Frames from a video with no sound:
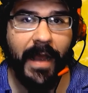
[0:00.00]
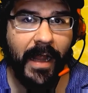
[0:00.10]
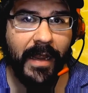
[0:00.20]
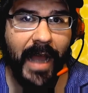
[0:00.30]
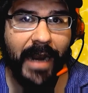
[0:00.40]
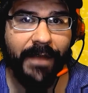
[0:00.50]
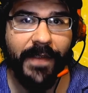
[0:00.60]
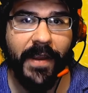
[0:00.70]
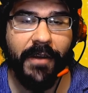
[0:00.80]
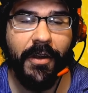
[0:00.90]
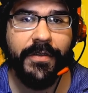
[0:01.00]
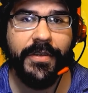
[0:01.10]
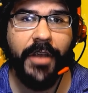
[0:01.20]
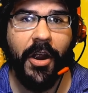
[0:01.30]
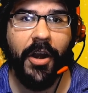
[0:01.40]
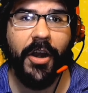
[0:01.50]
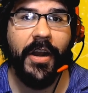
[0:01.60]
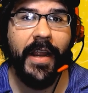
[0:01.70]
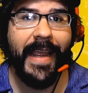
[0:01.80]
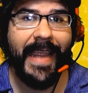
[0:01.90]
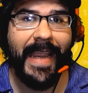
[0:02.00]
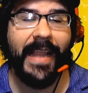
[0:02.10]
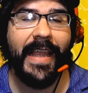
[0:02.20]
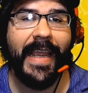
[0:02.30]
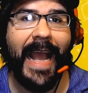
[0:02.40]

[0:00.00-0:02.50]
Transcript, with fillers: a lot of heroes are healing